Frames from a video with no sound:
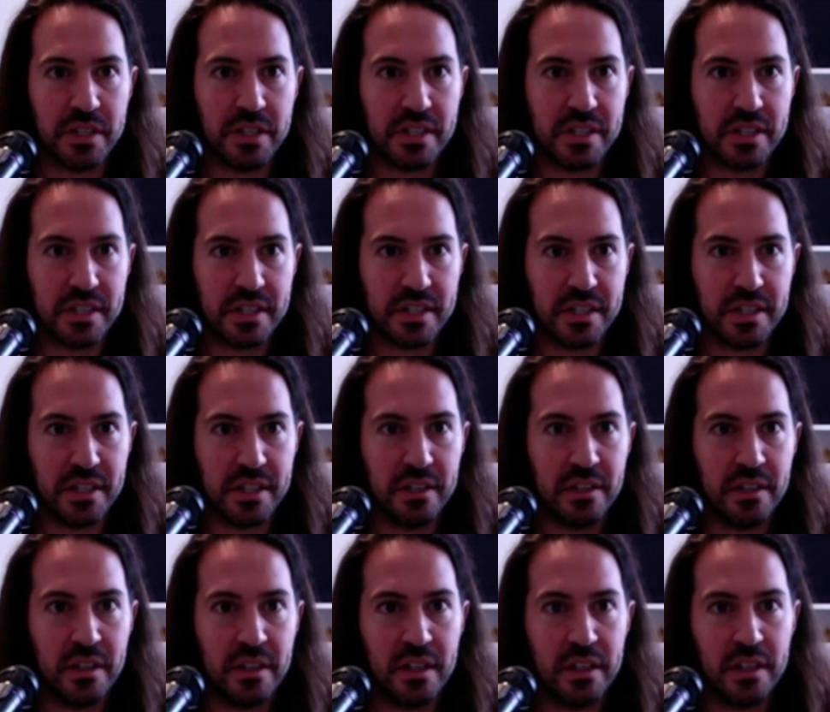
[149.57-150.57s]
60,
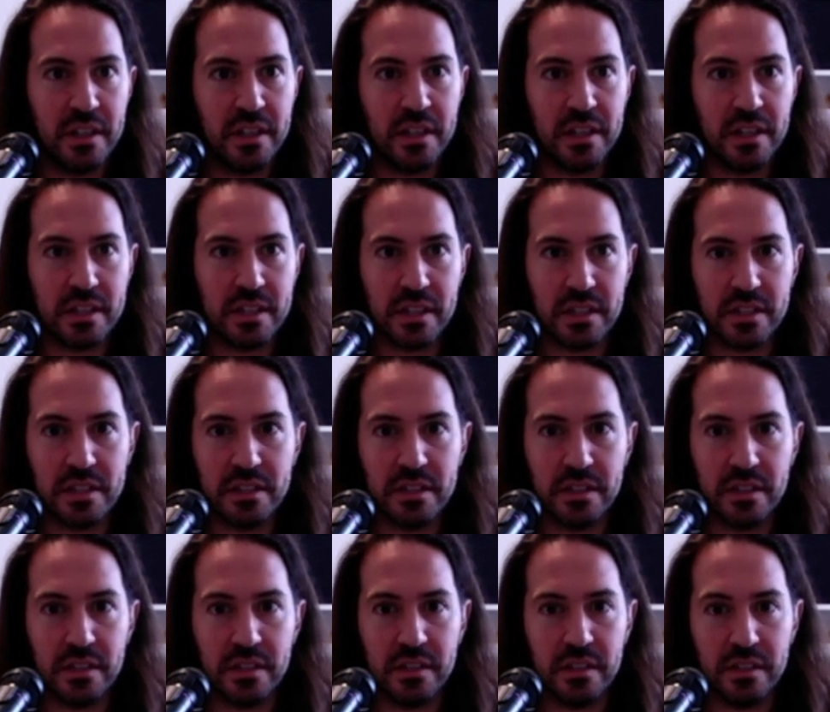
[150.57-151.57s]
as I
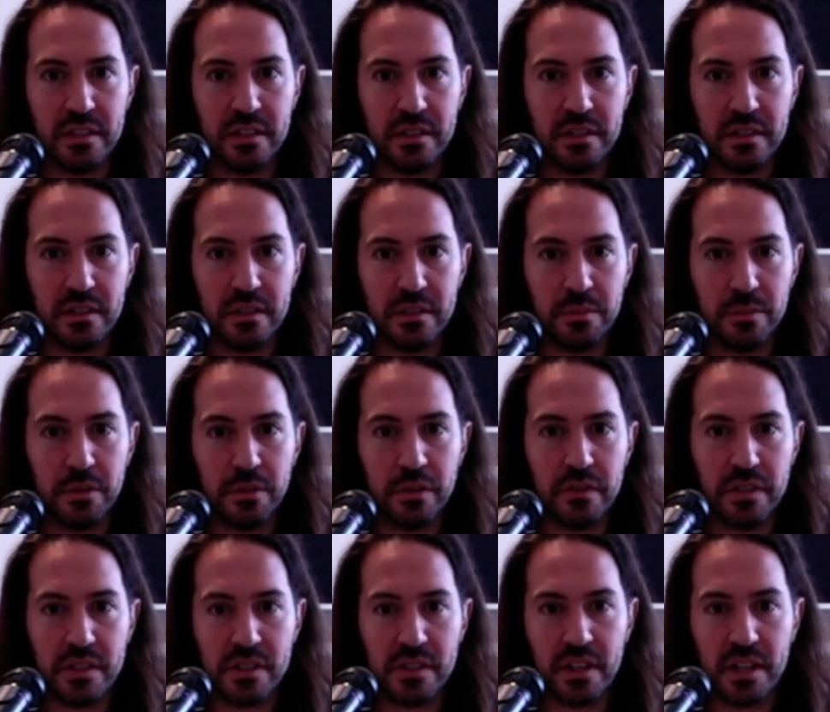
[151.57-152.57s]
did in the
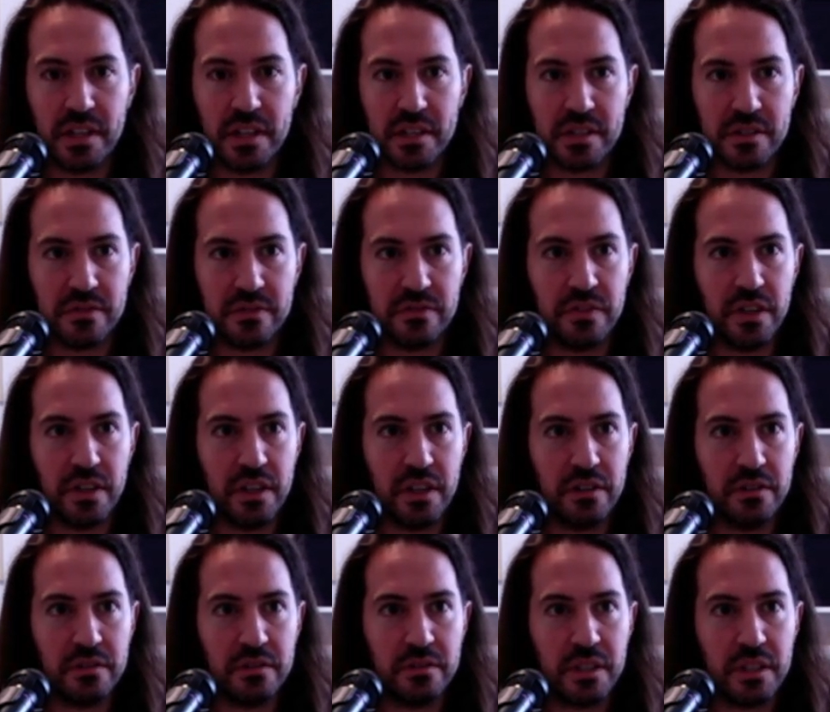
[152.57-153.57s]
previous class's
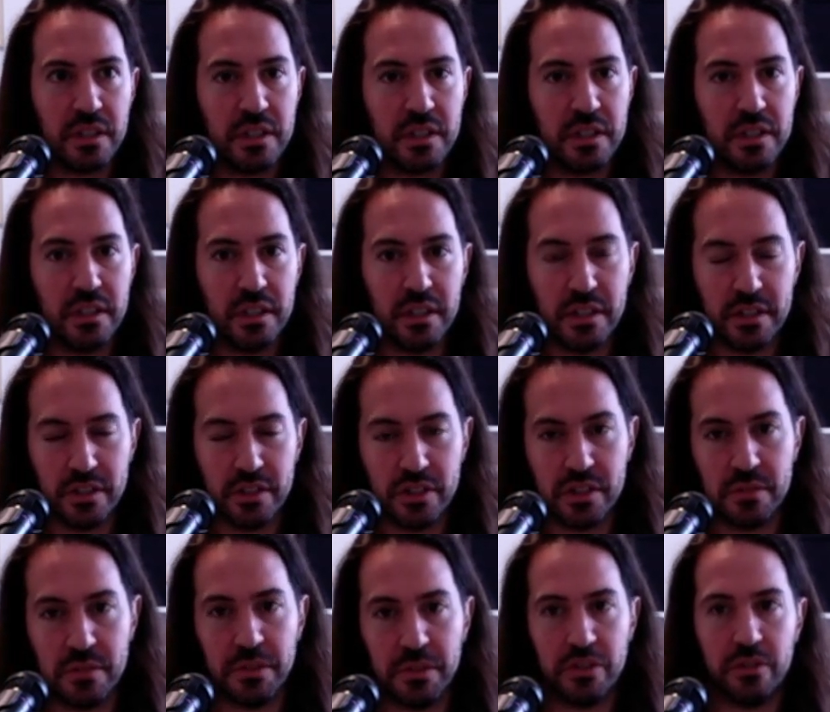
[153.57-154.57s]
video, just
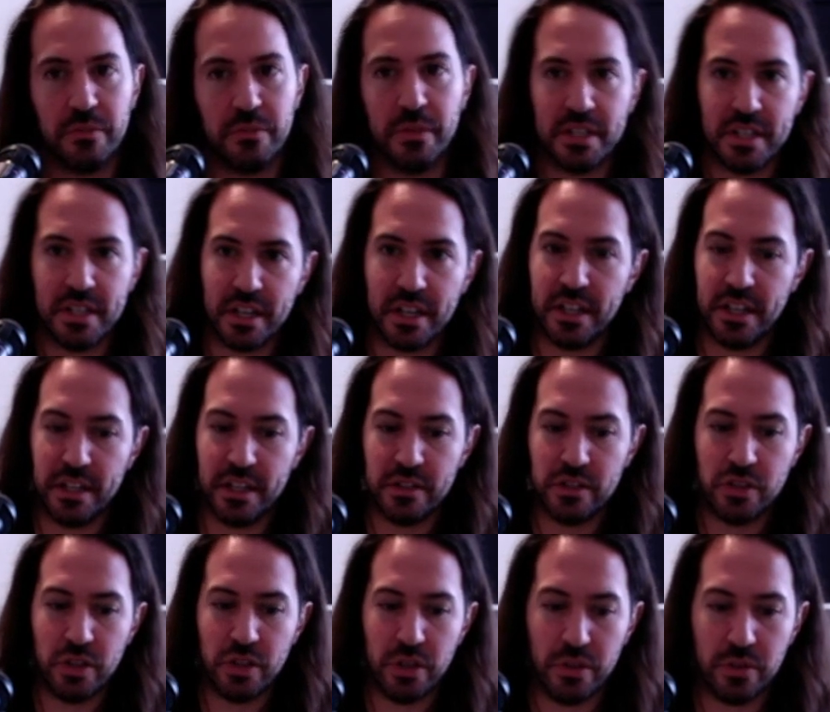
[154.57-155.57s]
to make sure my technique
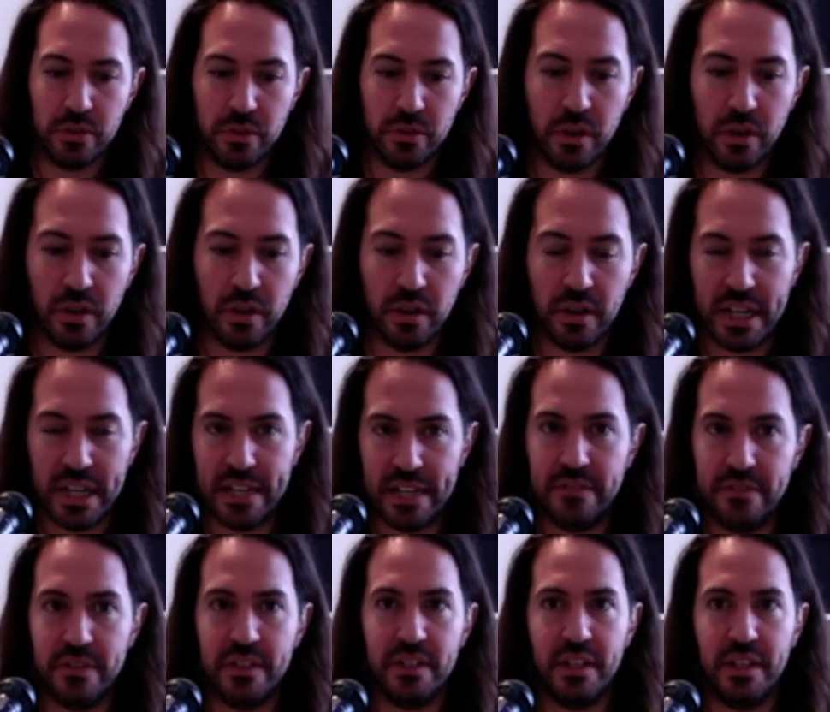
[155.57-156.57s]
and tone are
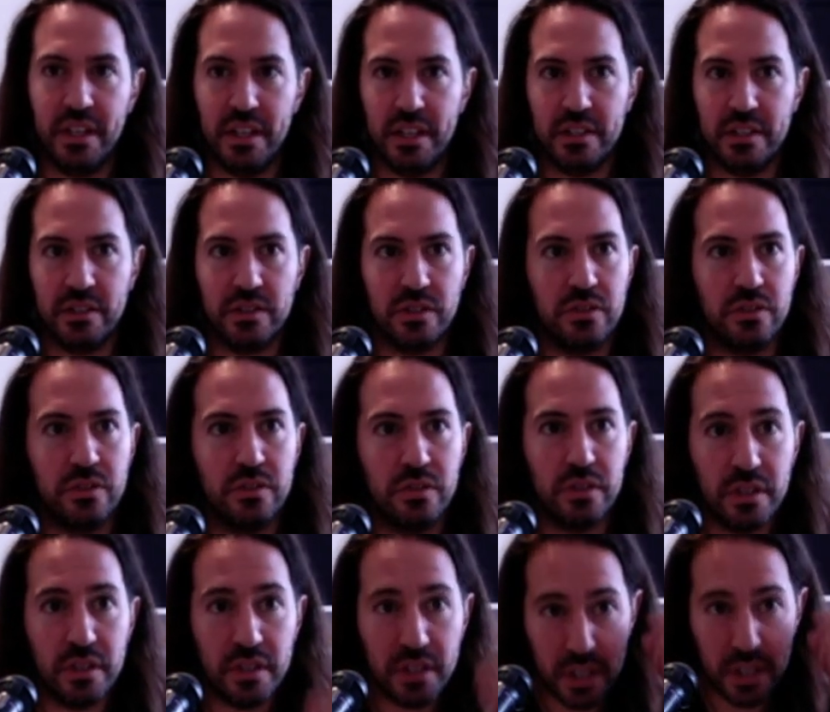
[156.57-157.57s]
even and good.